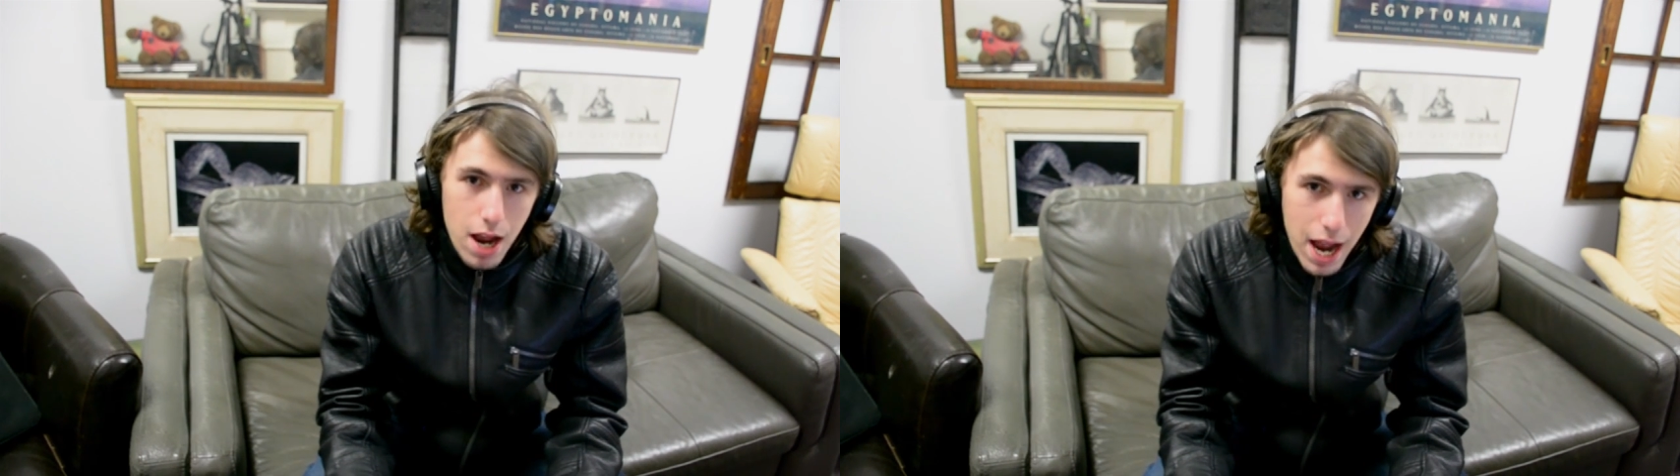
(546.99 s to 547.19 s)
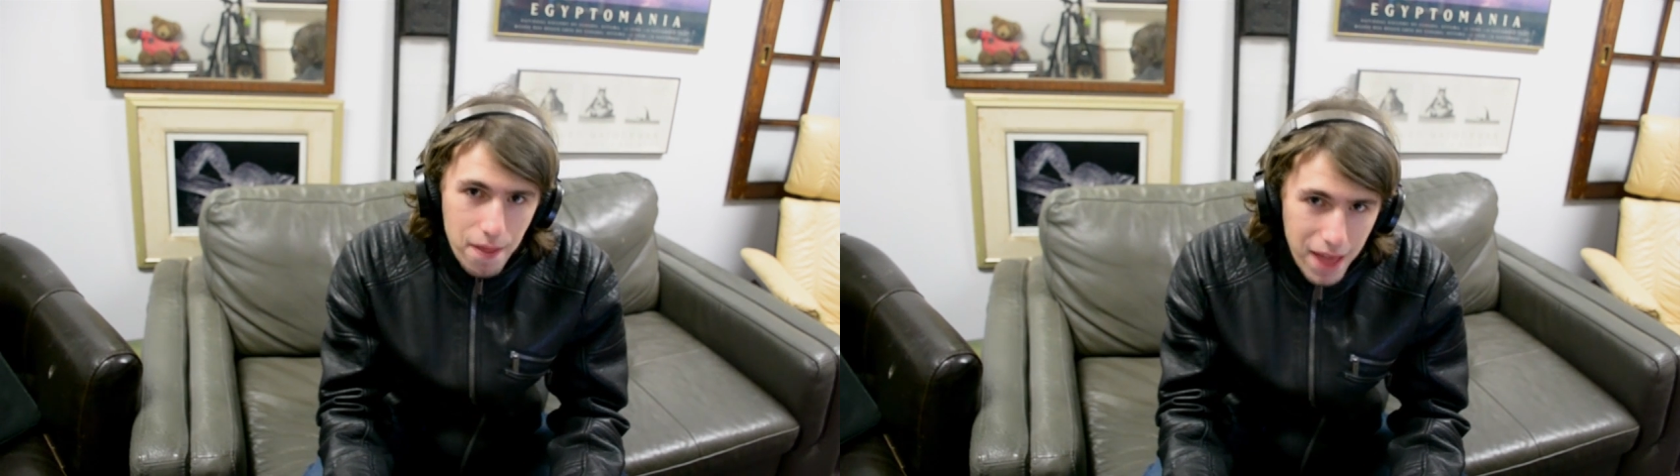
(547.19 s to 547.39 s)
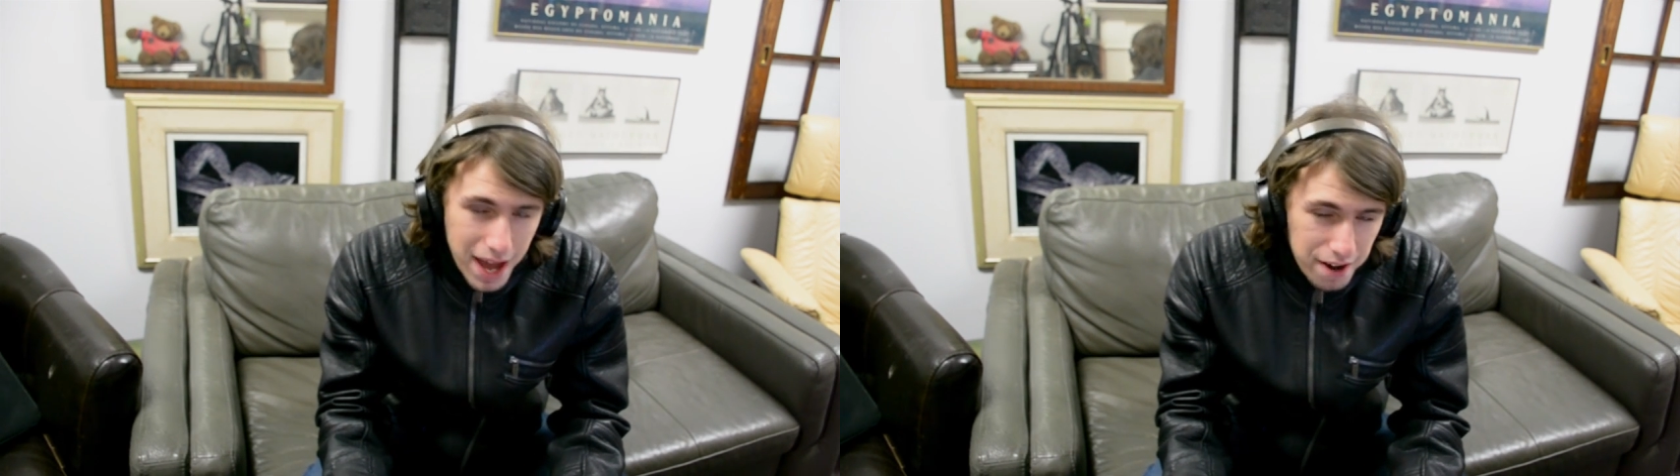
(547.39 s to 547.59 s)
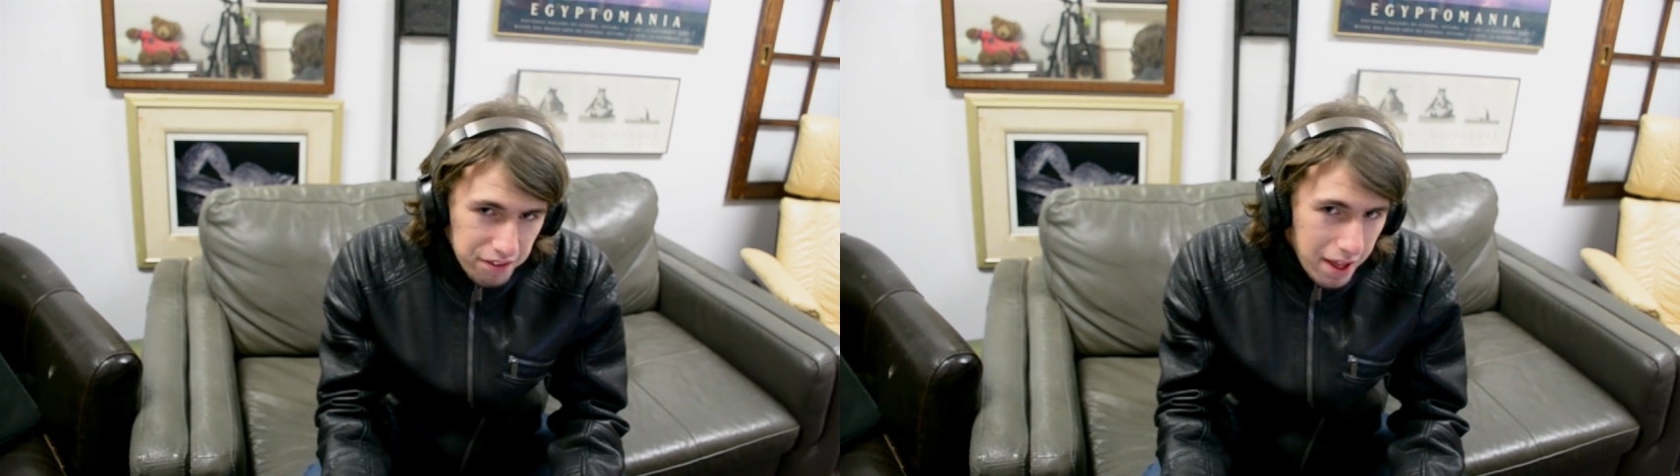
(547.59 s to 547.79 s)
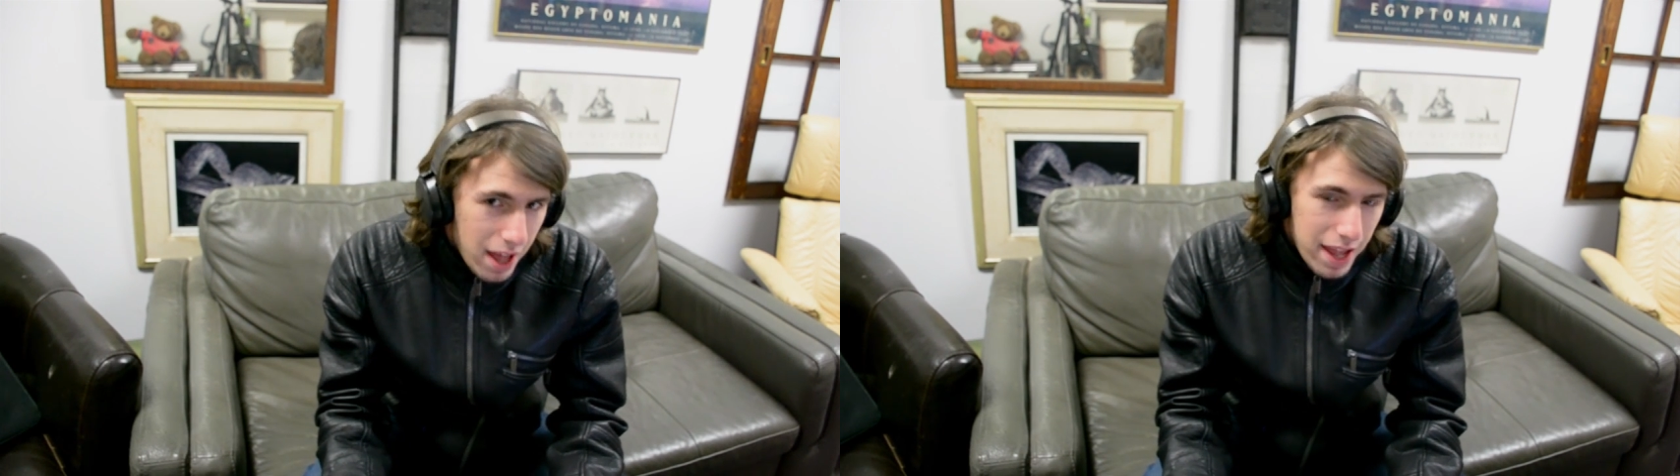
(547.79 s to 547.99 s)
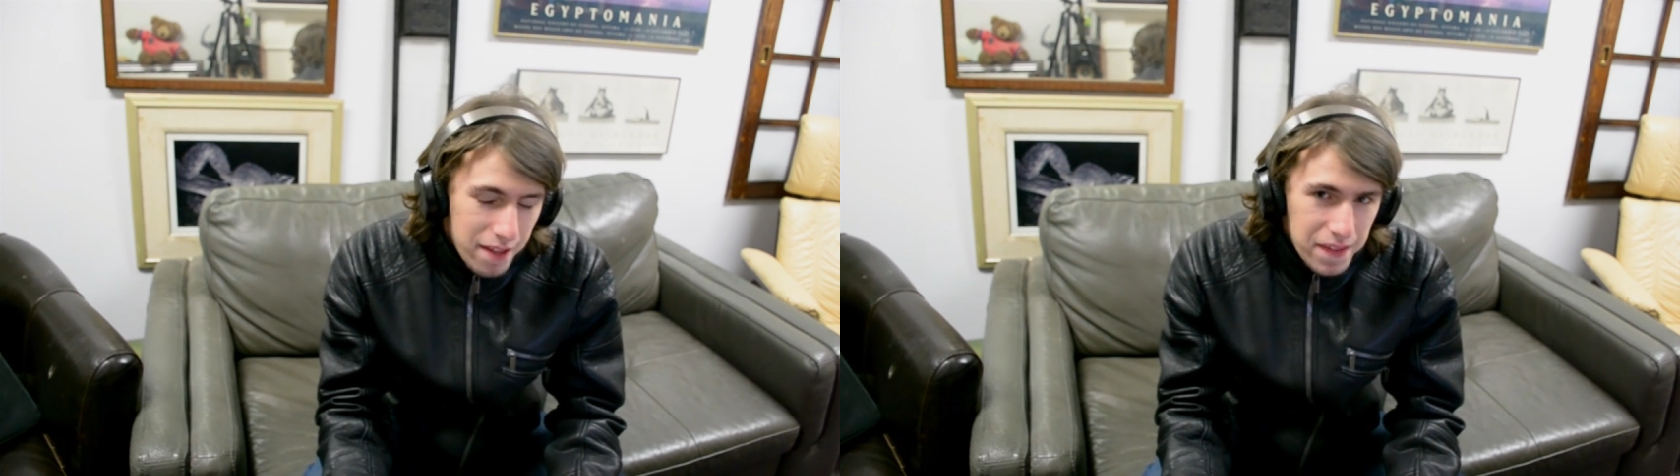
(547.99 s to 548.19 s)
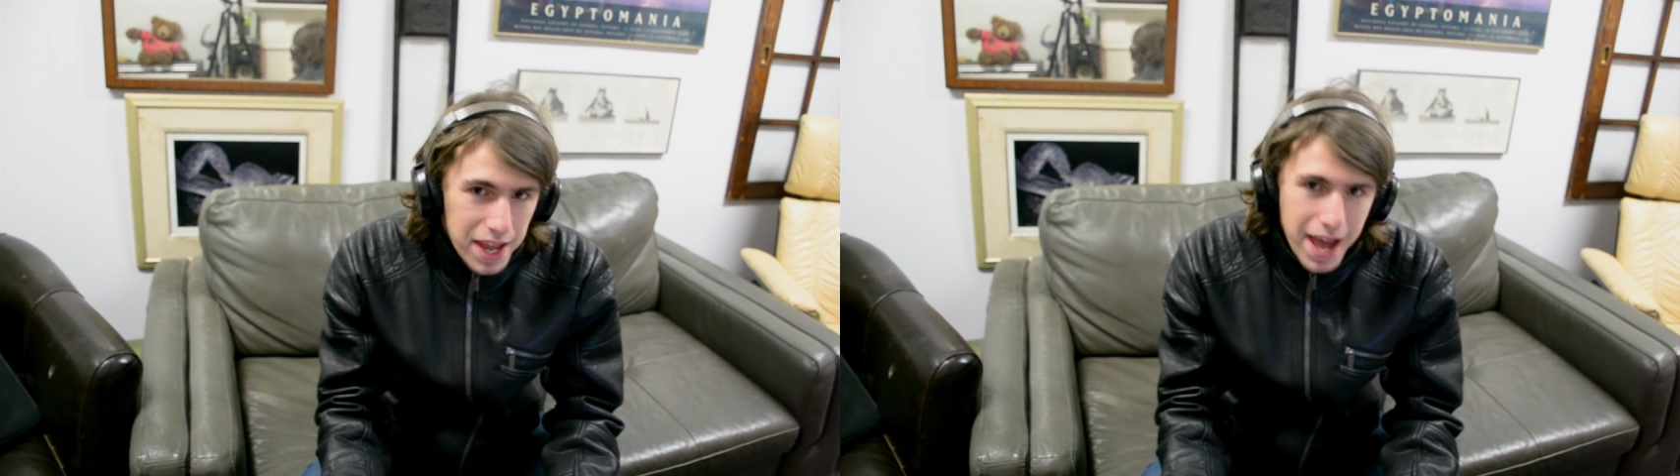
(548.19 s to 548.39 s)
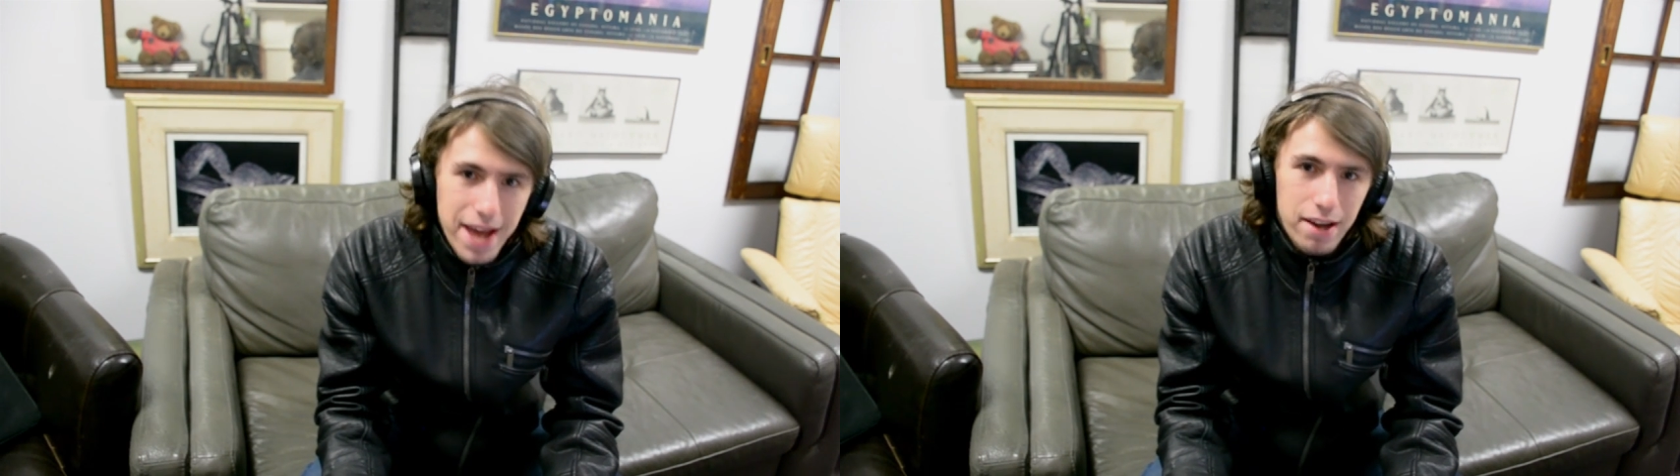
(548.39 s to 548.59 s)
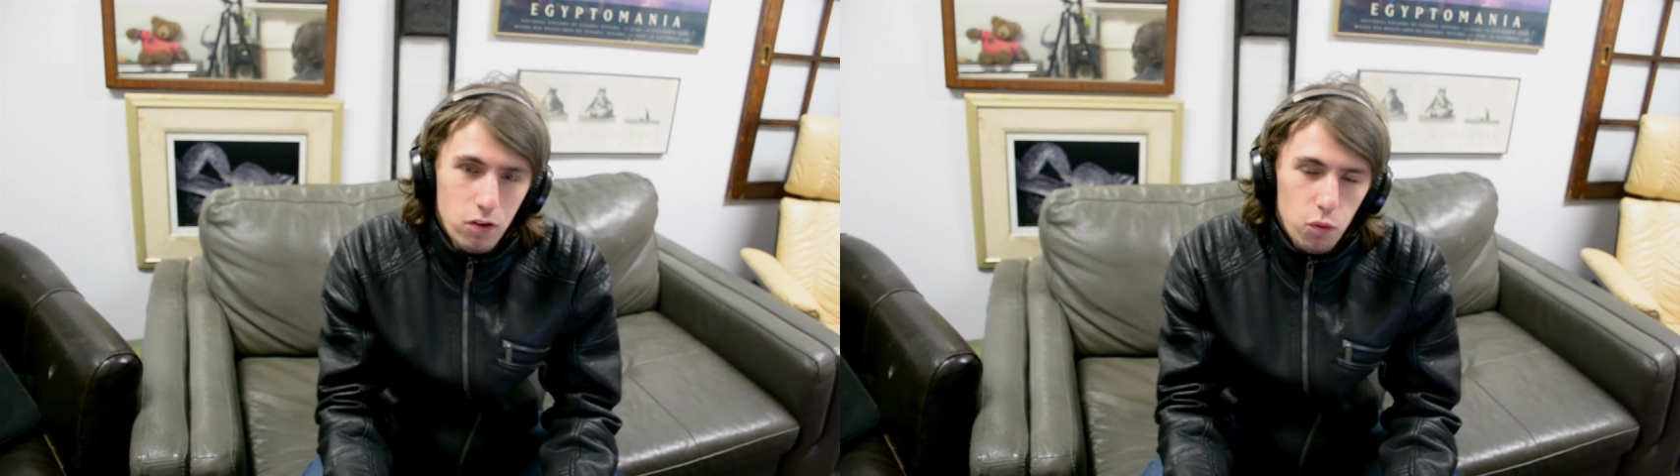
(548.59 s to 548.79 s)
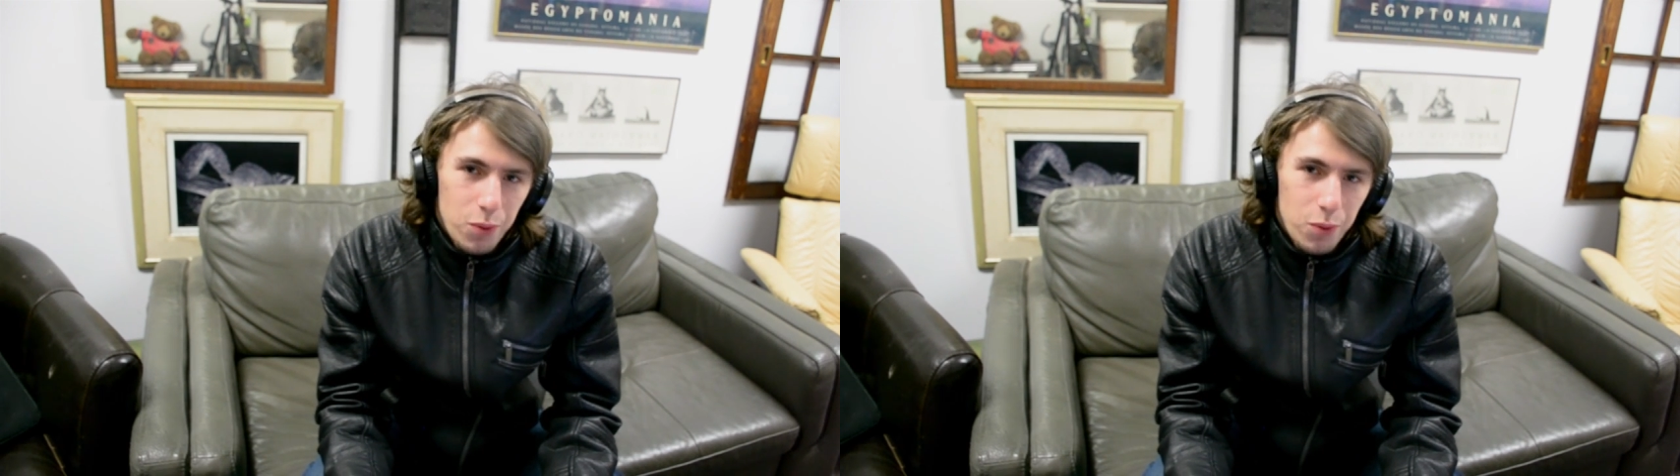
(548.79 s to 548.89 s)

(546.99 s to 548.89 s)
And that is, in the end,